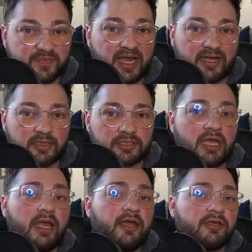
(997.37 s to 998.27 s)
package
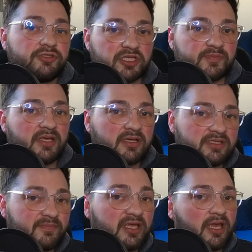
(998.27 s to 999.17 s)
just because
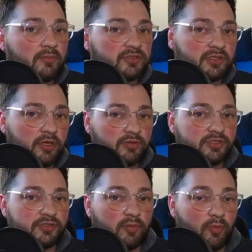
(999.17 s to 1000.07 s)
of being able to go
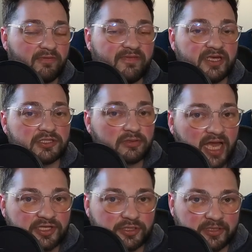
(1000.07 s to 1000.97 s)
into Amorphage
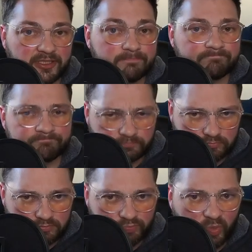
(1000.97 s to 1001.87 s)
Lechery
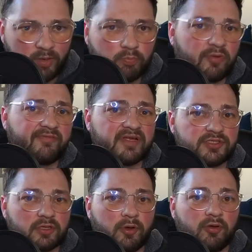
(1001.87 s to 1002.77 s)
prevents
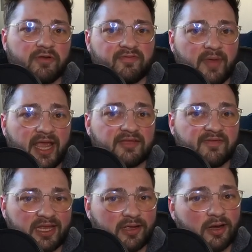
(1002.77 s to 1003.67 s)
your opponent from
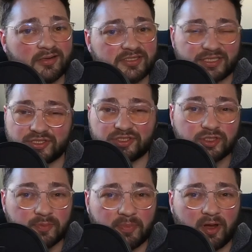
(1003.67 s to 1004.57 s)
activating cards such as
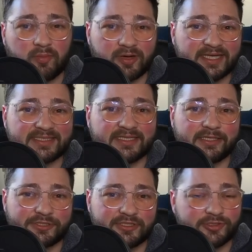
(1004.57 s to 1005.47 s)
Super
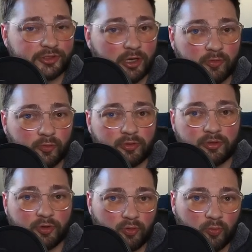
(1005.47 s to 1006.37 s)
Polymerization, Dark Ruler
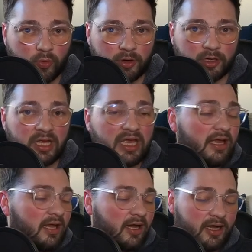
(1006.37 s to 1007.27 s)
No More,
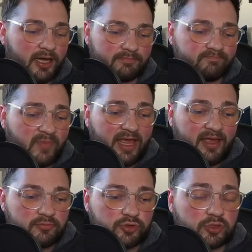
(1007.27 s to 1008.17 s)
um,
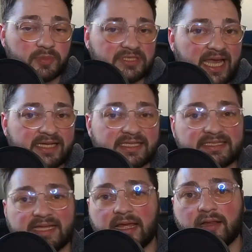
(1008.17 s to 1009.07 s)
Triple Tactics
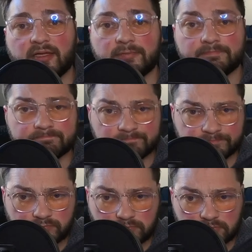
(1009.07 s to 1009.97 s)
Talent,
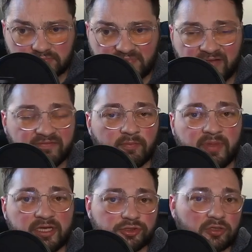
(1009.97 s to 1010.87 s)

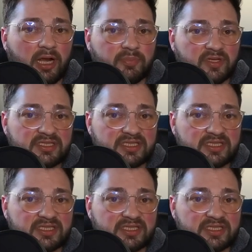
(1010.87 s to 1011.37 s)
Forbidden Droplets,